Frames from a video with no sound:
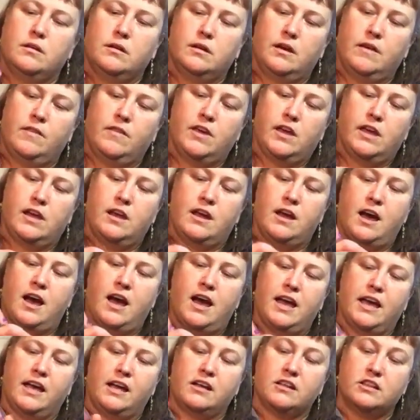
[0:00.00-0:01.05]
And then
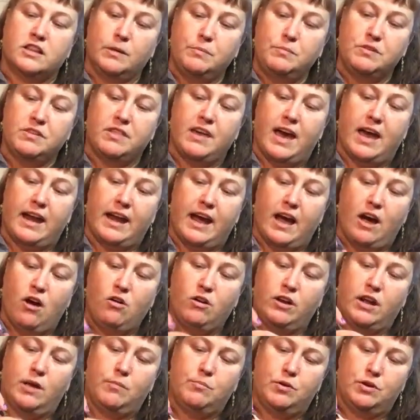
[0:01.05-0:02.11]
I clipped that
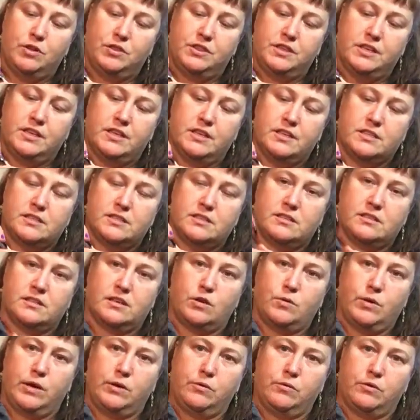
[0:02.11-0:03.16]
out and put this
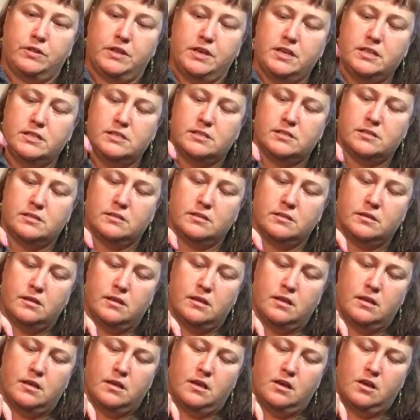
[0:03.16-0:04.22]
quick release
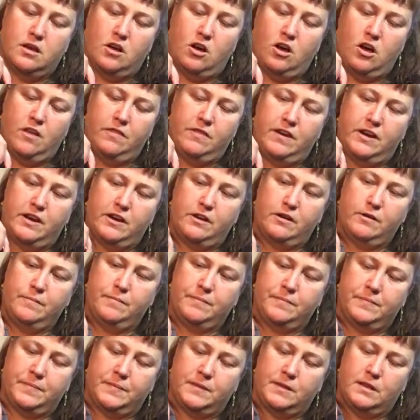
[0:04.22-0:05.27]
on there
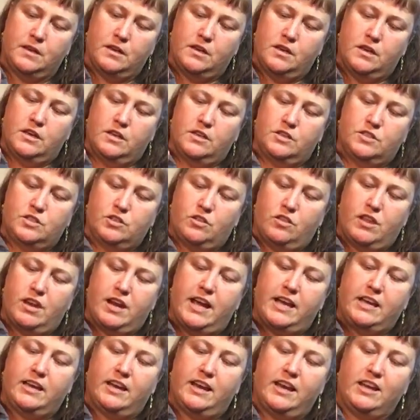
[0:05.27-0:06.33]
so that
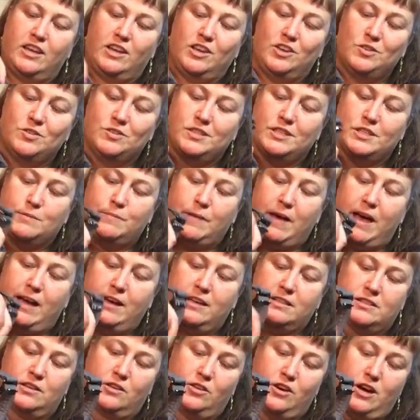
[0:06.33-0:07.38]
I could use this bag
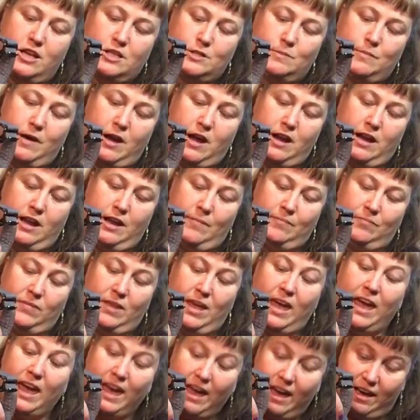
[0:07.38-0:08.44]
as a crossbody.
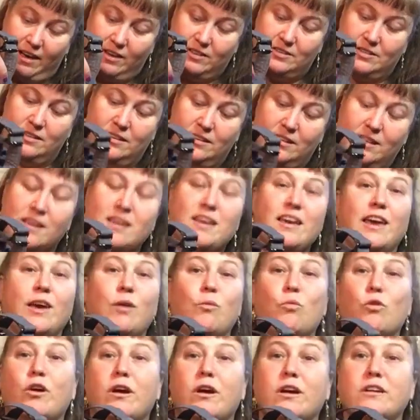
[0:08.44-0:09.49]
And it
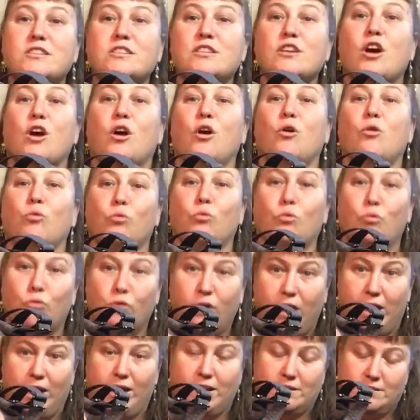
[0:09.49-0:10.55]
worked
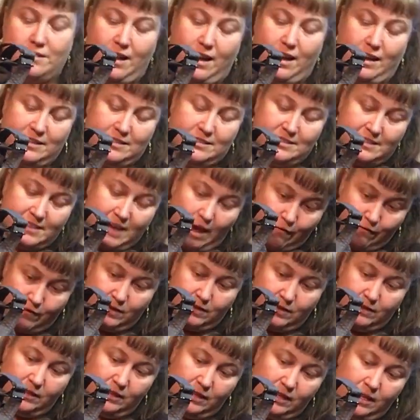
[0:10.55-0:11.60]
great. I
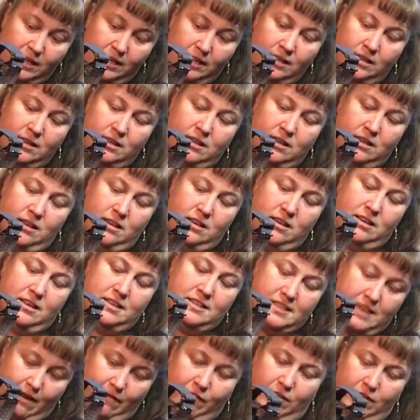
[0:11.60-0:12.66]
definitely,
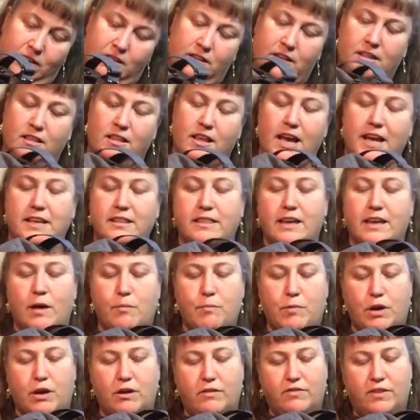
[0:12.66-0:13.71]
definitely like that
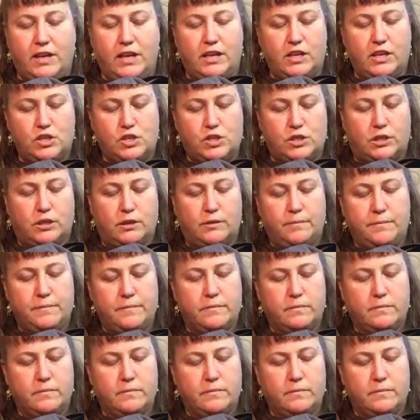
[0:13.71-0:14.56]
modification.